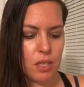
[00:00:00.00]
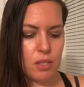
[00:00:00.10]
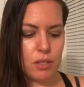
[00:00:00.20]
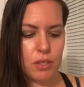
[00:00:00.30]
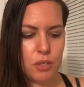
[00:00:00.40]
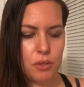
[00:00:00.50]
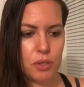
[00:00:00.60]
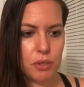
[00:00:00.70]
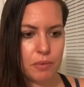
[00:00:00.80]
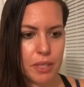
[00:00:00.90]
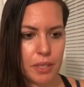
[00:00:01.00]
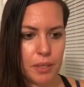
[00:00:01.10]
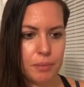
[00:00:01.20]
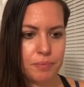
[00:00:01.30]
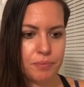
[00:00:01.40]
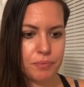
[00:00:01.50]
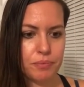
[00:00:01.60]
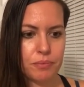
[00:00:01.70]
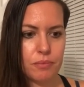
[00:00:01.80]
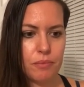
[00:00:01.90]
So let's do career,
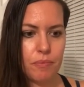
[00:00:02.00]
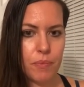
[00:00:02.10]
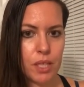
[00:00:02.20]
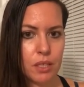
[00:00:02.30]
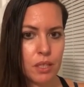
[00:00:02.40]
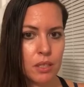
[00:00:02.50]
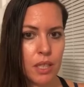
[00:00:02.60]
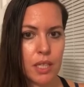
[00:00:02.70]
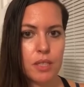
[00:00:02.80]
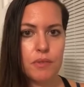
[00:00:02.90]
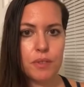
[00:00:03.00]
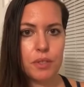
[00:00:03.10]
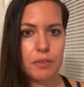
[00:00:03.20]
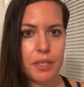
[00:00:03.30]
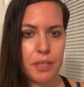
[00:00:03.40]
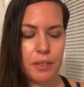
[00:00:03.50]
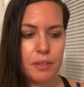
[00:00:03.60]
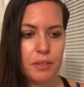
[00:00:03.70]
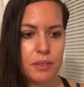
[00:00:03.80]
collective career.